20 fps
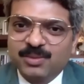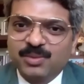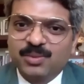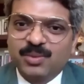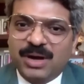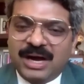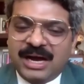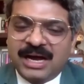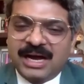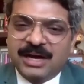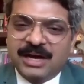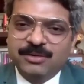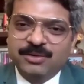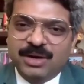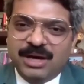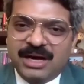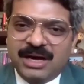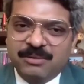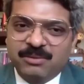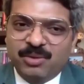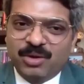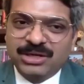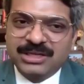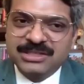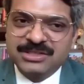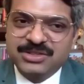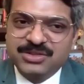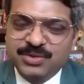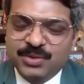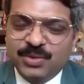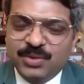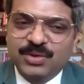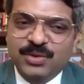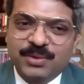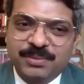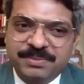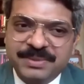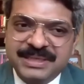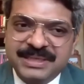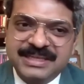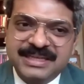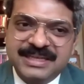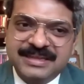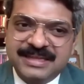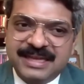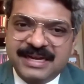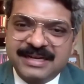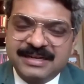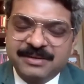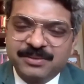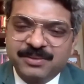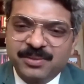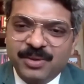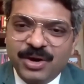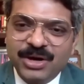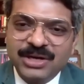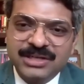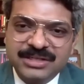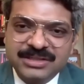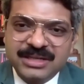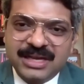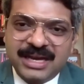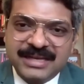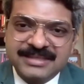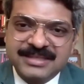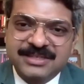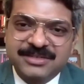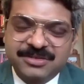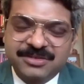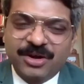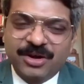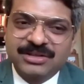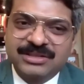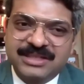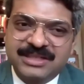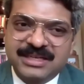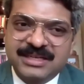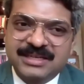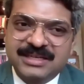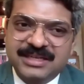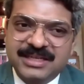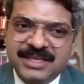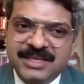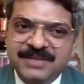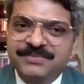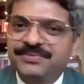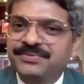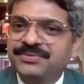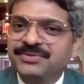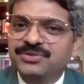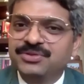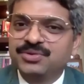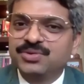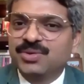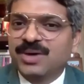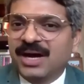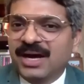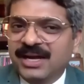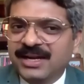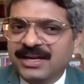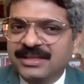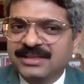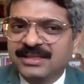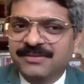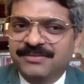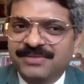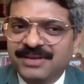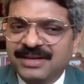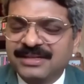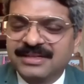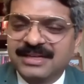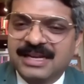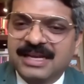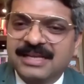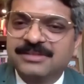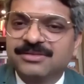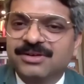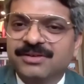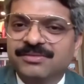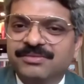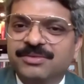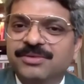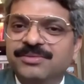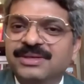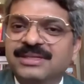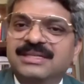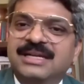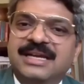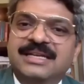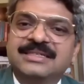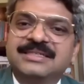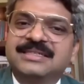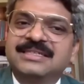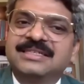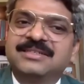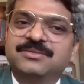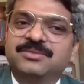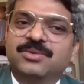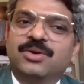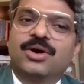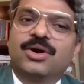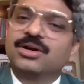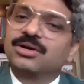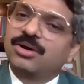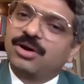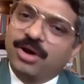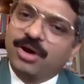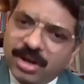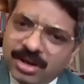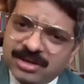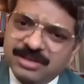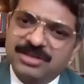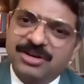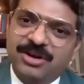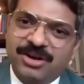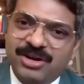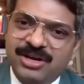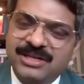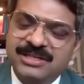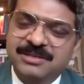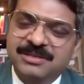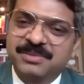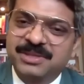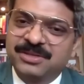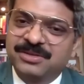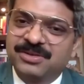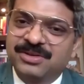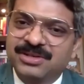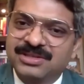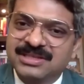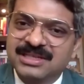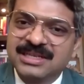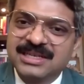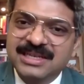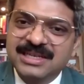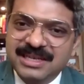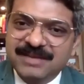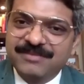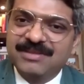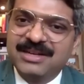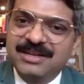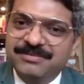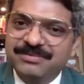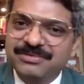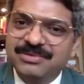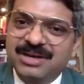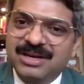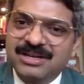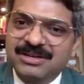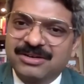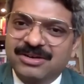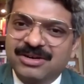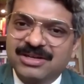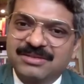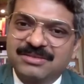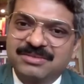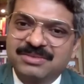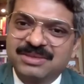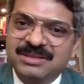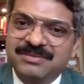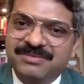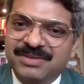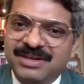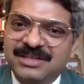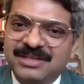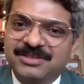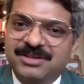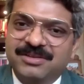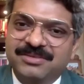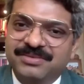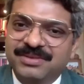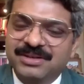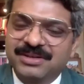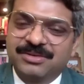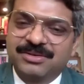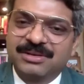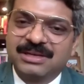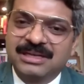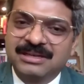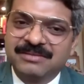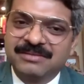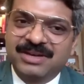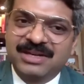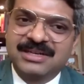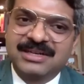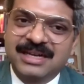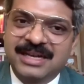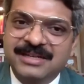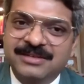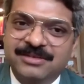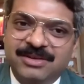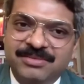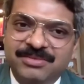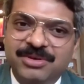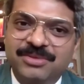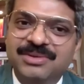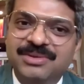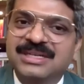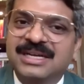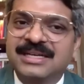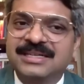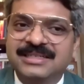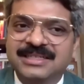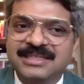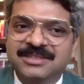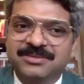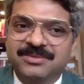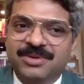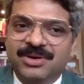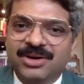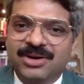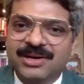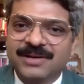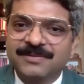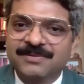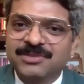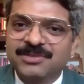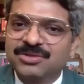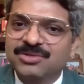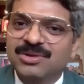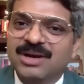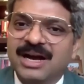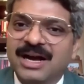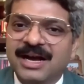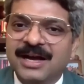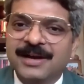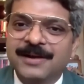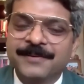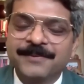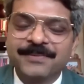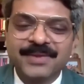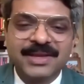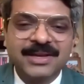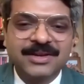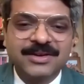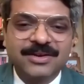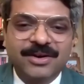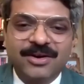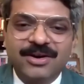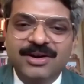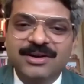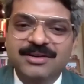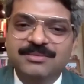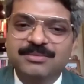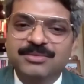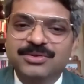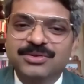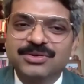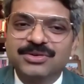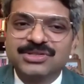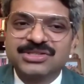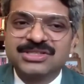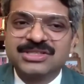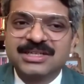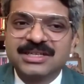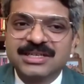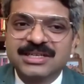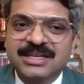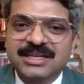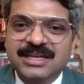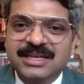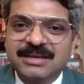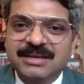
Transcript: what is your opinion that what as a doctor, if you are in the front line of COVID-19 war or not, because even if you are not in front line of COVID-19 war, you are almost